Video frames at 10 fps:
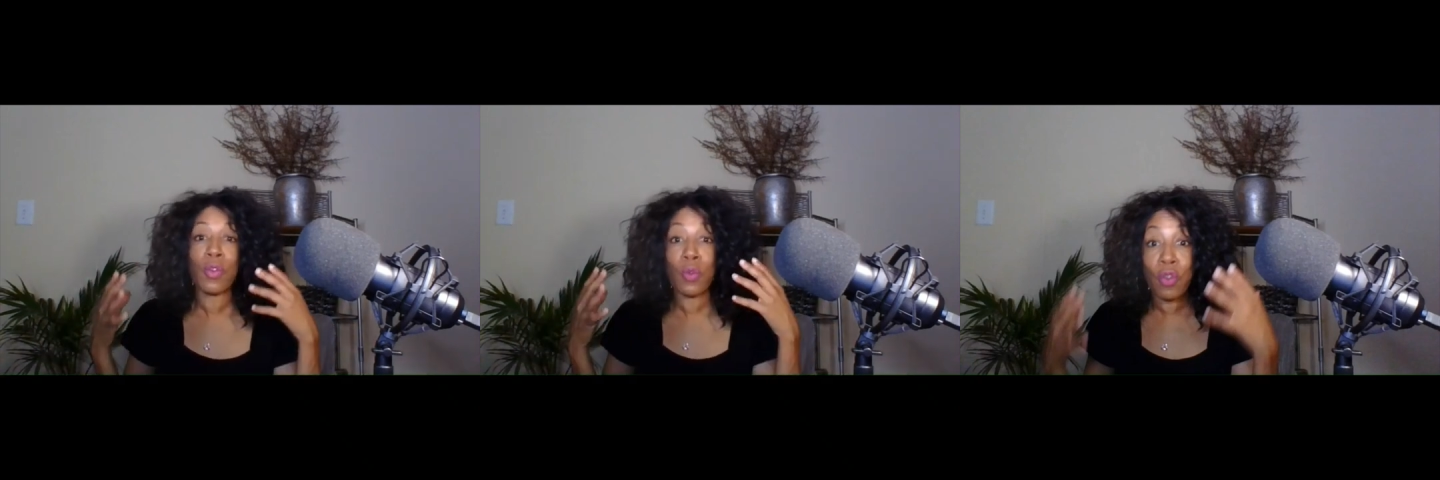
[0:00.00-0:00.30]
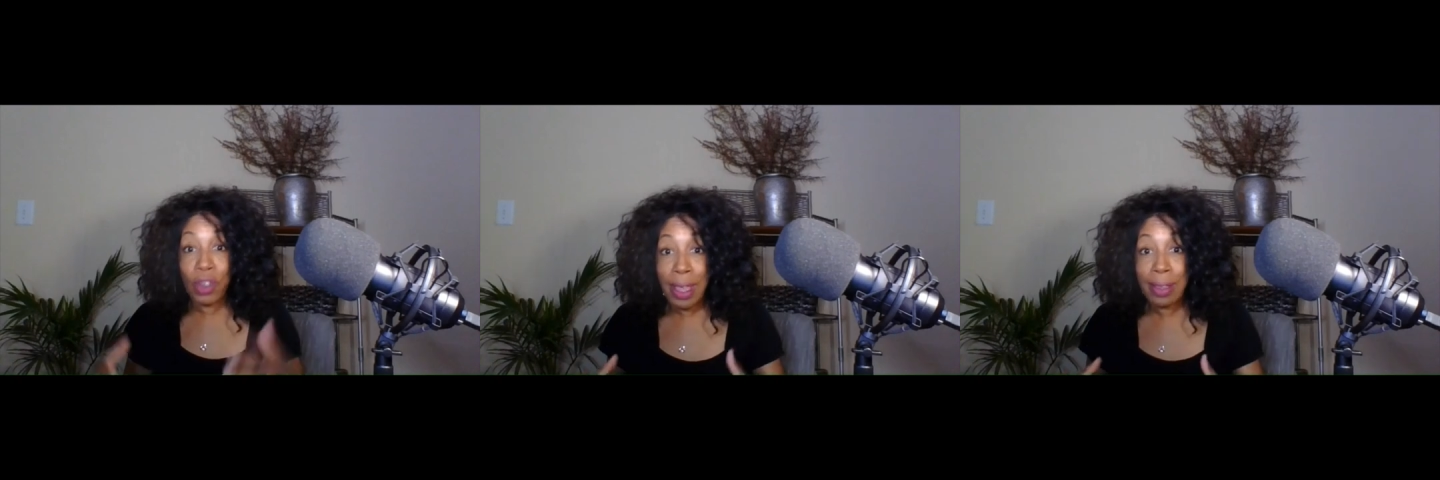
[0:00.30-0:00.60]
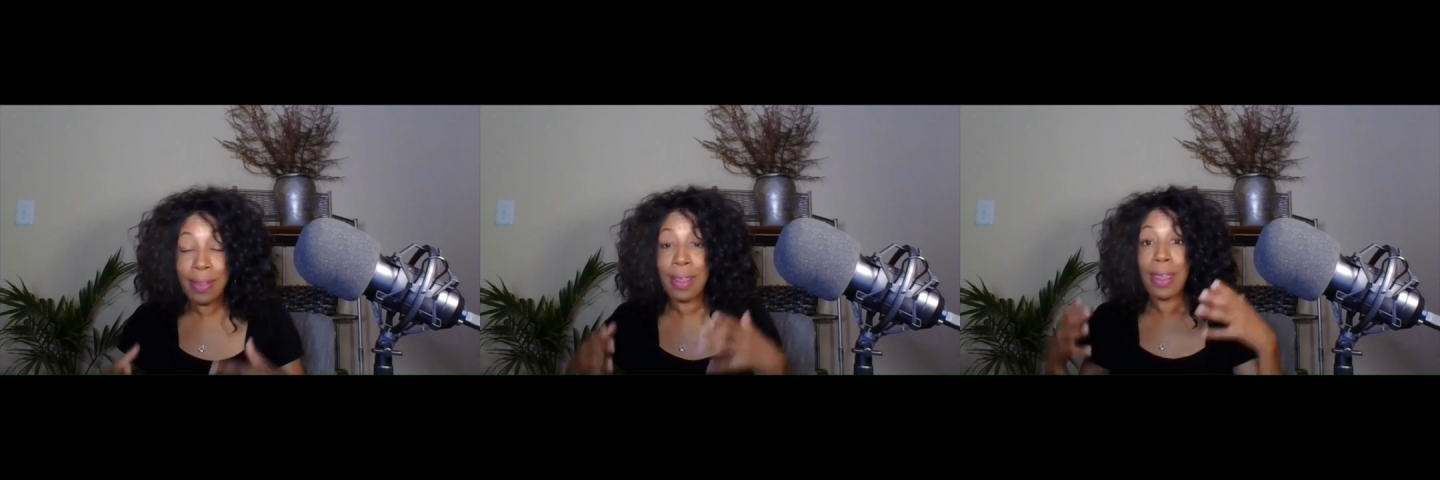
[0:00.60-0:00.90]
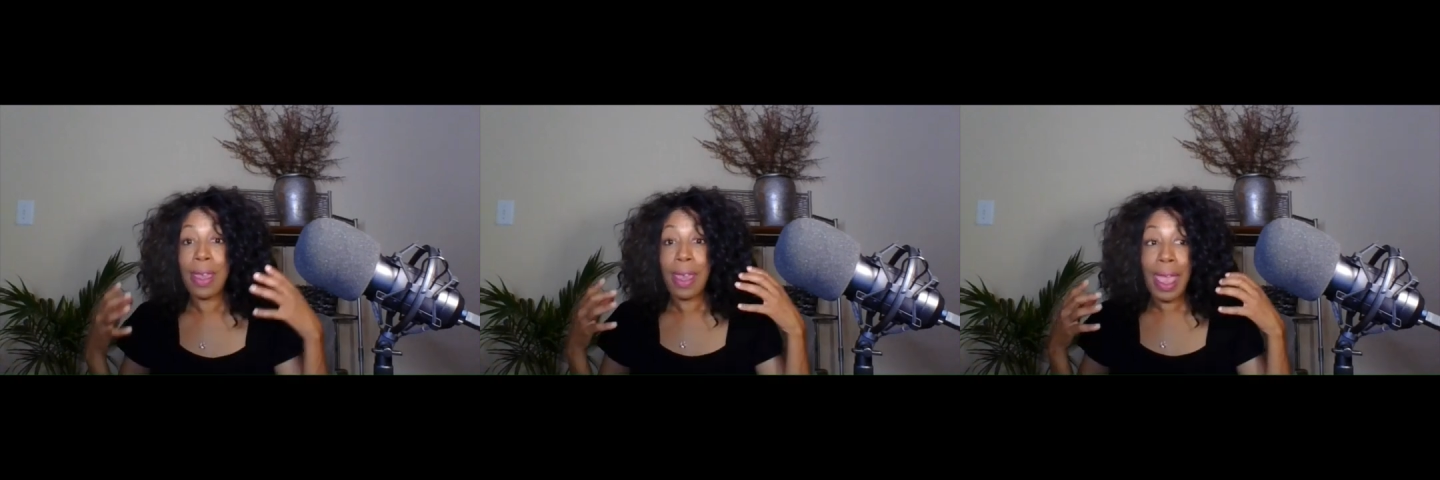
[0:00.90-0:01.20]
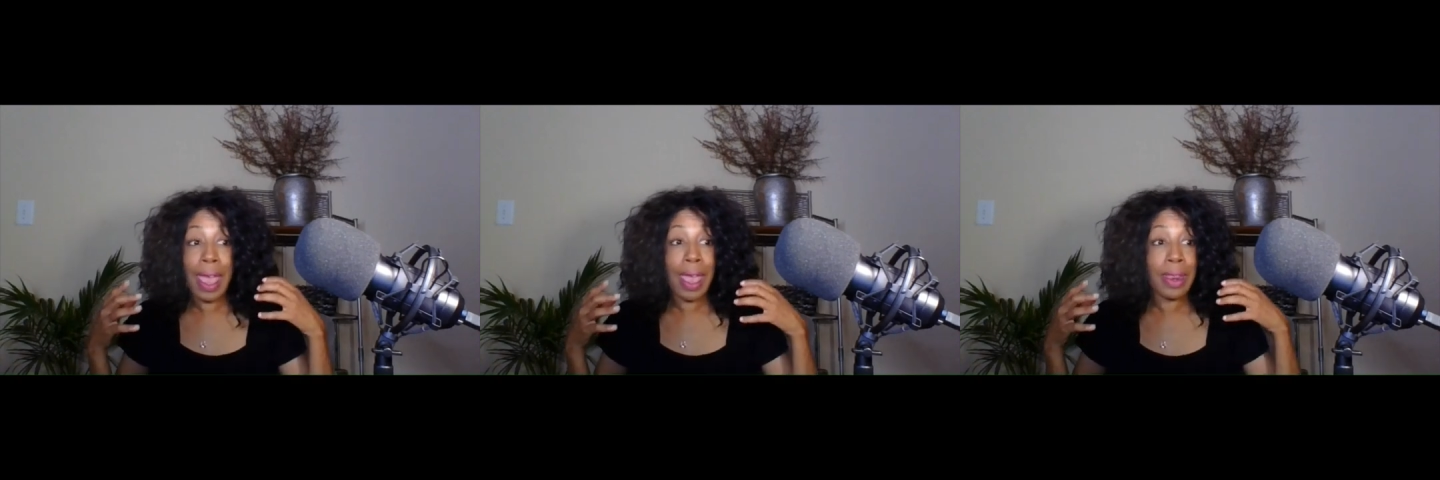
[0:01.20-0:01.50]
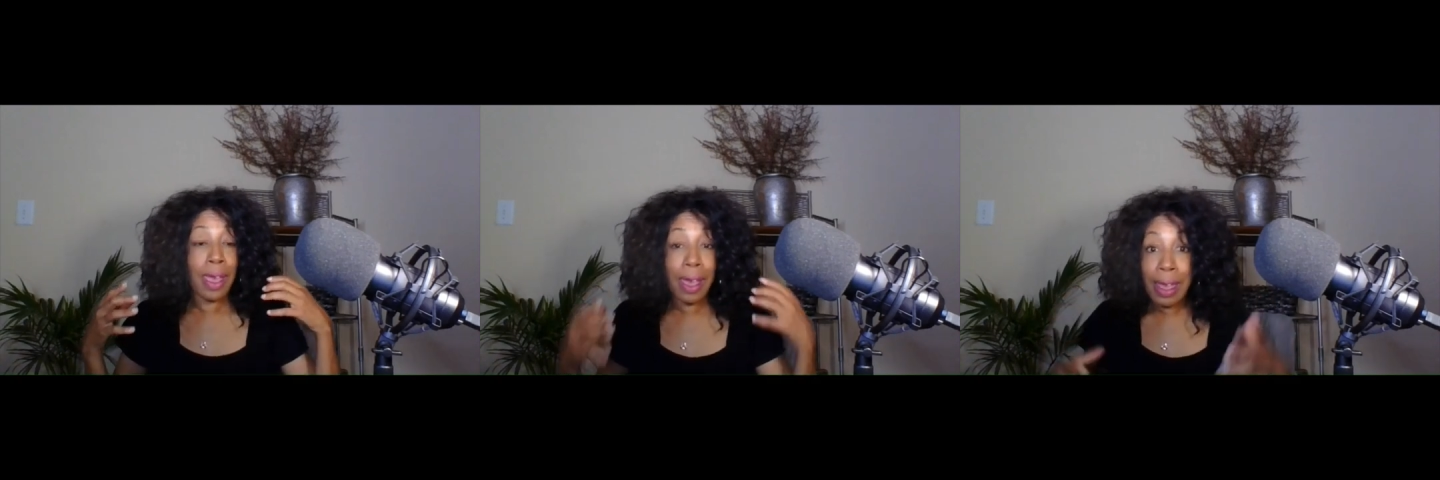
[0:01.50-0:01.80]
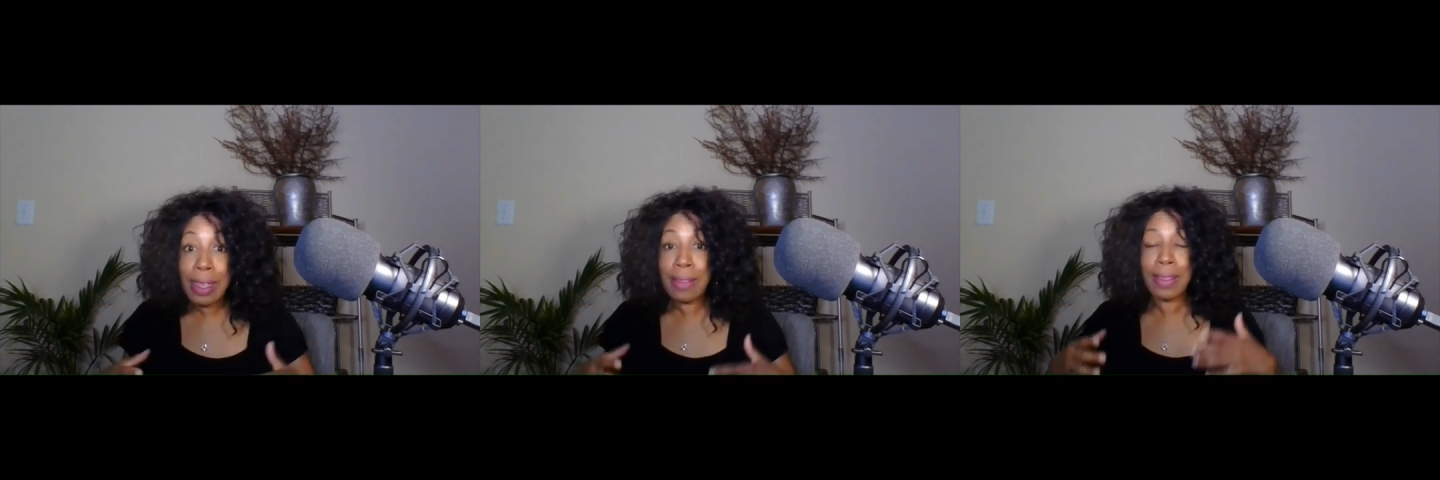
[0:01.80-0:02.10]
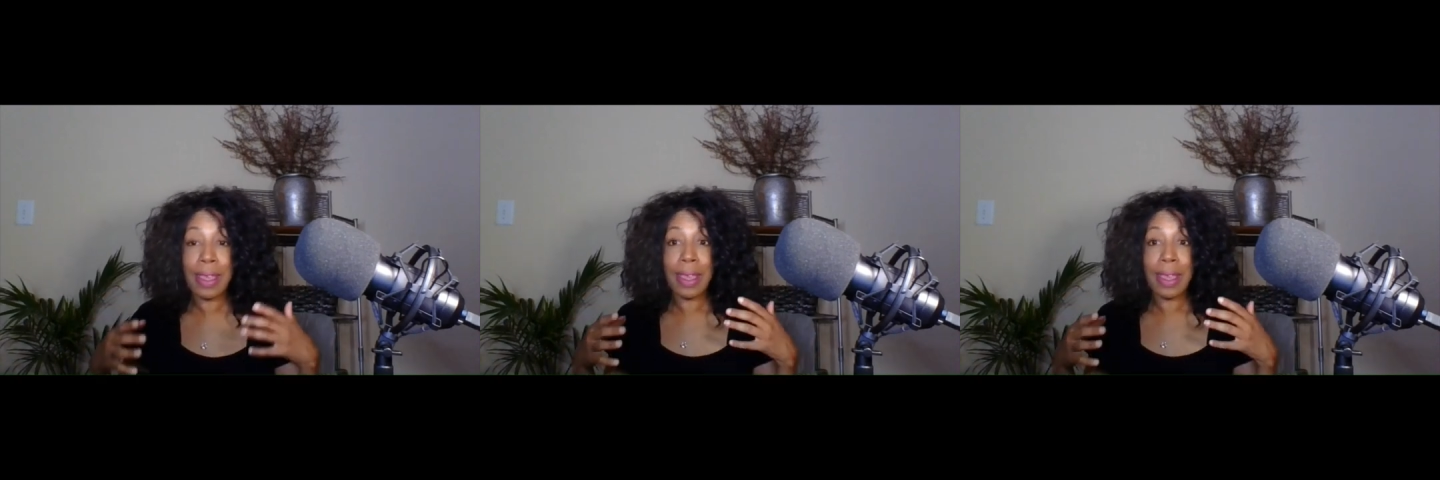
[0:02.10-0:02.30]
to chase and hunt